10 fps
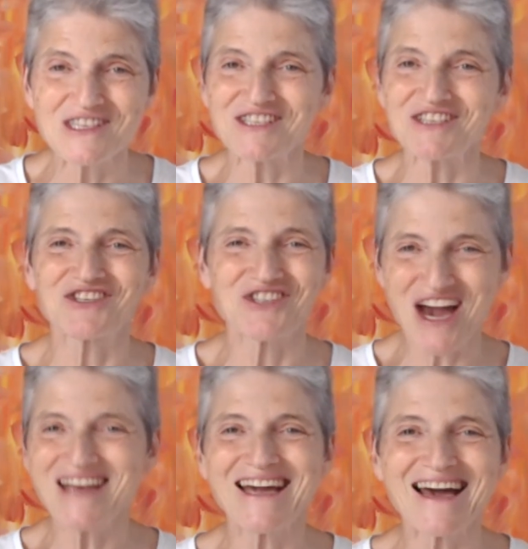This is
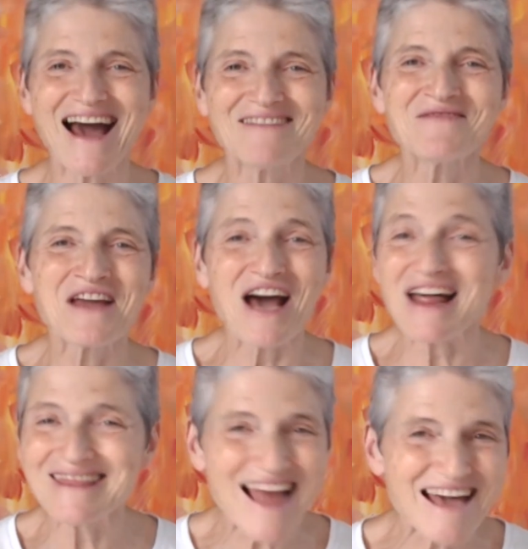shining
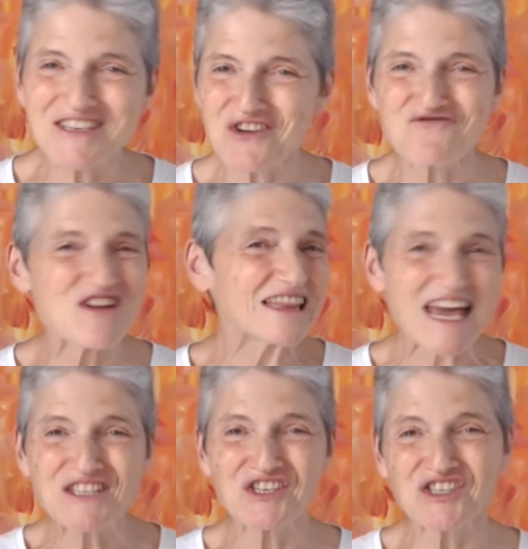a light on
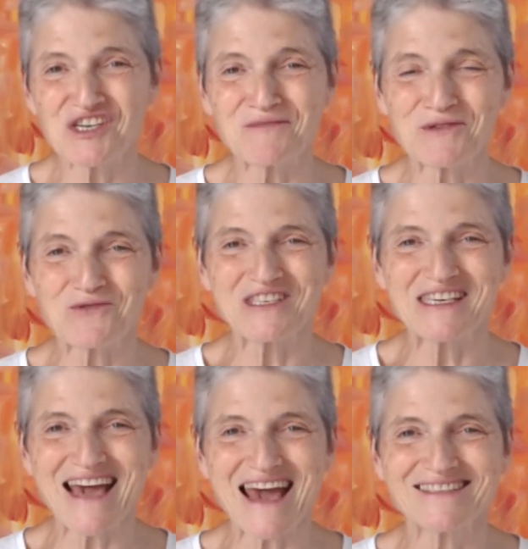relationships once
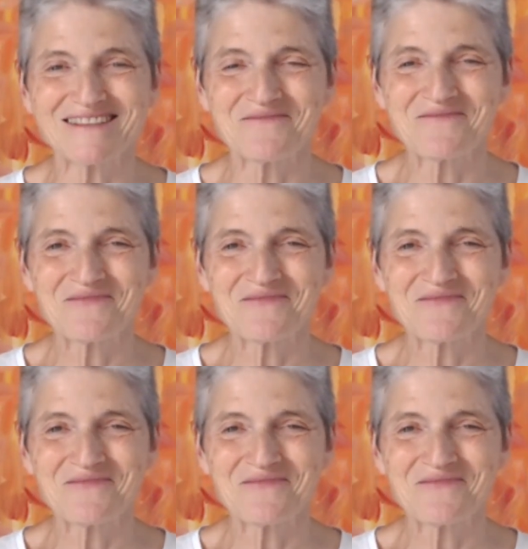again,